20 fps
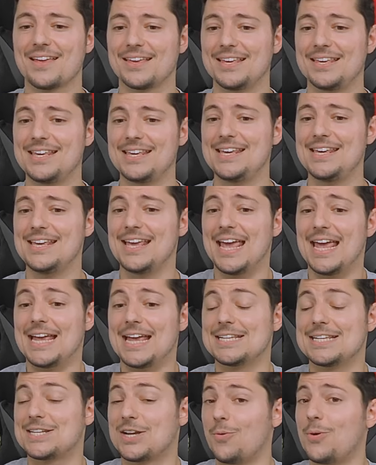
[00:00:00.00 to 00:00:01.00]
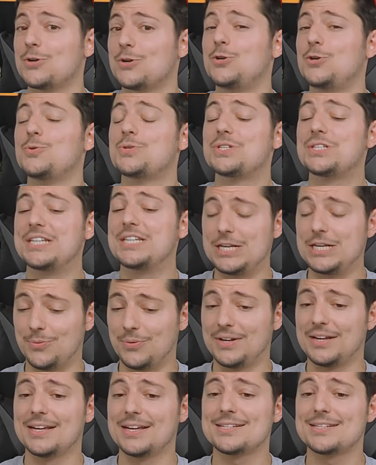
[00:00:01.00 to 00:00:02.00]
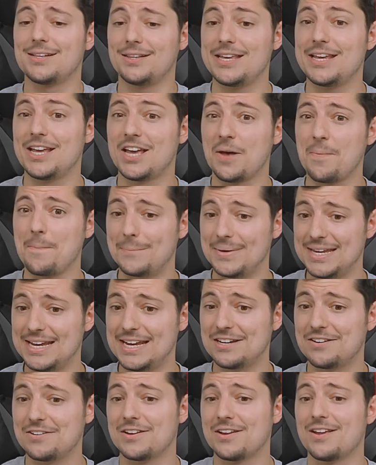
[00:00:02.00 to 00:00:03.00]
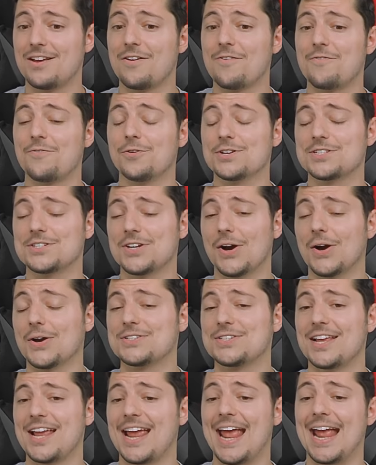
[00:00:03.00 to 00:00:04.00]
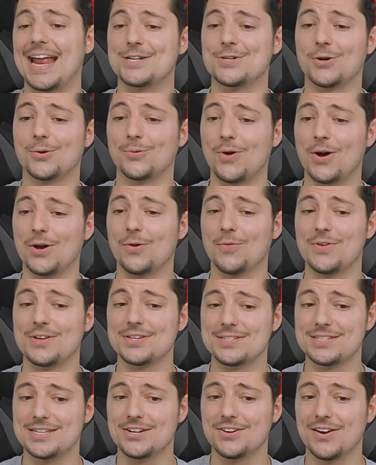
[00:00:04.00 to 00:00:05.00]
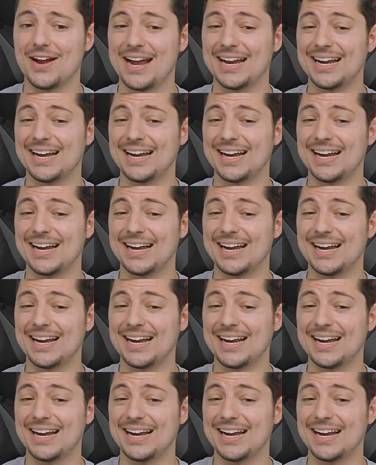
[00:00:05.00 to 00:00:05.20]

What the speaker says: He is going to seriously compete for starts in Toronto this year,